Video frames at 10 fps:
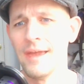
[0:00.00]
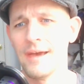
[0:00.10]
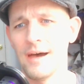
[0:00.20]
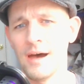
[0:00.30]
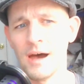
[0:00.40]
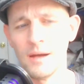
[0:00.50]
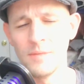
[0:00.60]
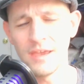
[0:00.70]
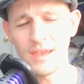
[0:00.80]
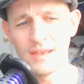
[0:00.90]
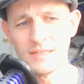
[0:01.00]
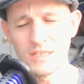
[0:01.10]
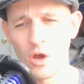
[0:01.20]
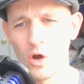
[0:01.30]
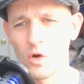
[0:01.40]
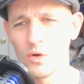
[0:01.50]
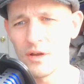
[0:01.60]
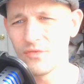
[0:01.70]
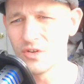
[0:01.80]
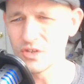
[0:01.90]
Um, and so
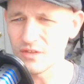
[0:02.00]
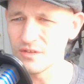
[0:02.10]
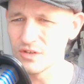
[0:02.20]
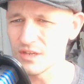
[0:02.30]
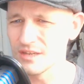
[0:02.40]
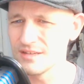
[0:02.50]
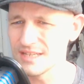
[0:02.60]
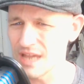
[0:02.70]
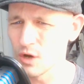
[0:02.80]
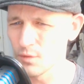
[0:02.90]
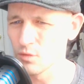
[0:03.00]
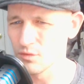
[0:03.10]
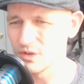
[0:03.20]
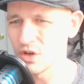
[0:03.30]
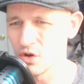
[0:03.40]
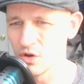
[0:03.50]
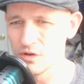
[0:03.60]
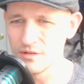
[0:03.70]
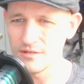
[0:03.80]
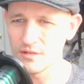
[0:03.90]
there's there's a desire for a return.